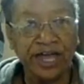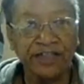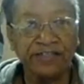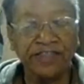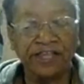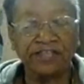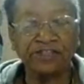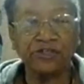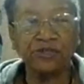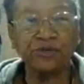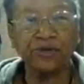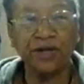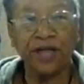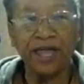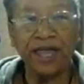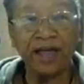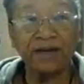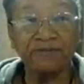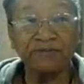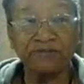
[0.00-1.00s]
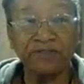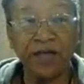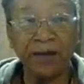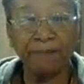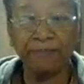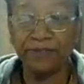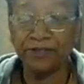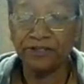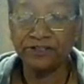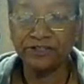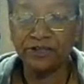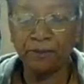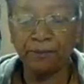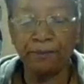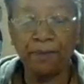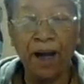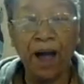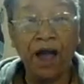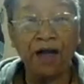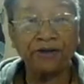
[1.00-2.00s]
that you'll have something to
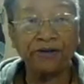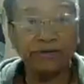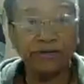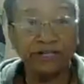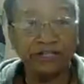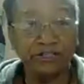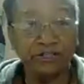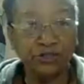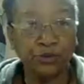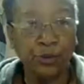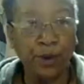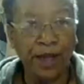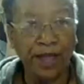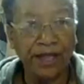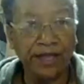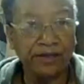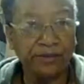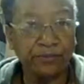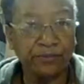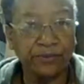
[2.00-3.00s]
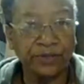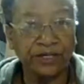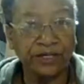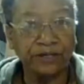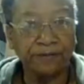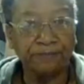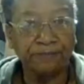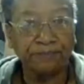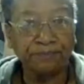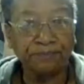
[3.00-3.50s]
barter and trade with.